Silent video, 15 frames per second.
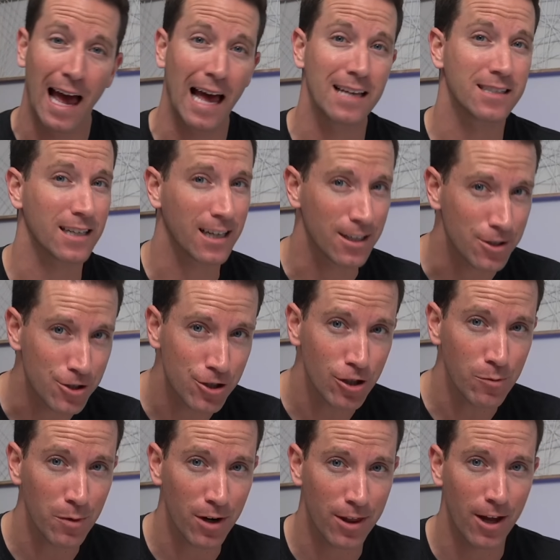As a
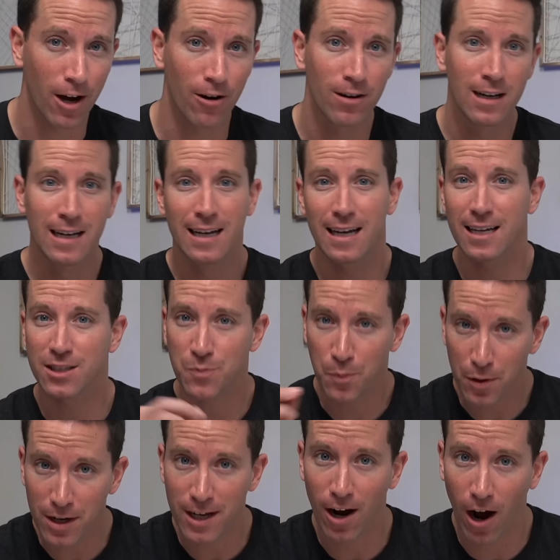consumer though, it's
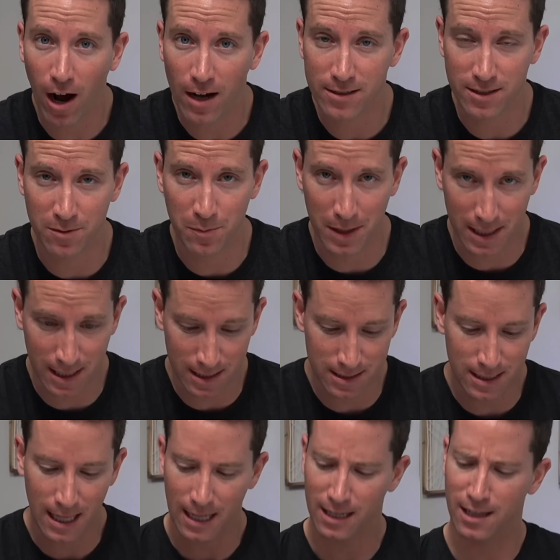pretty awesome
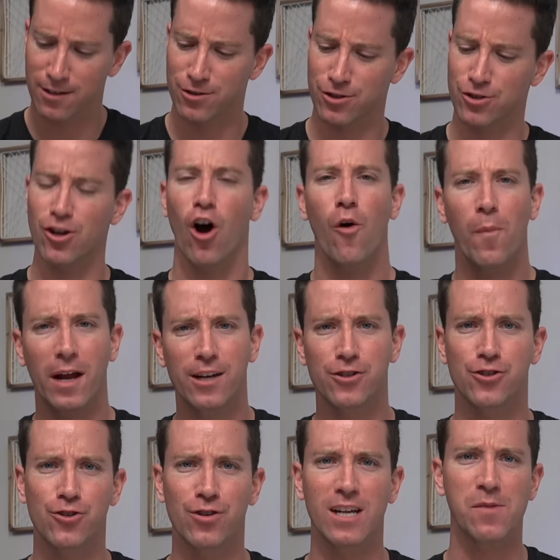because then there's so many
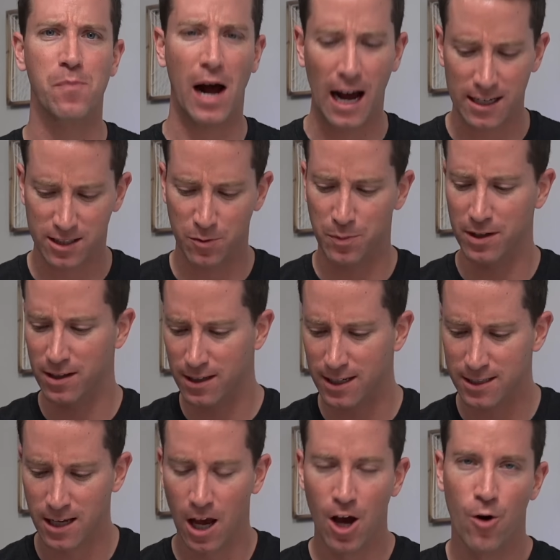shooting
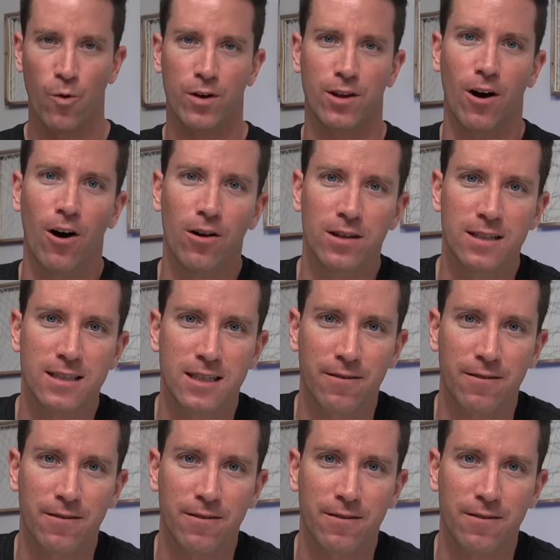possibilities with all these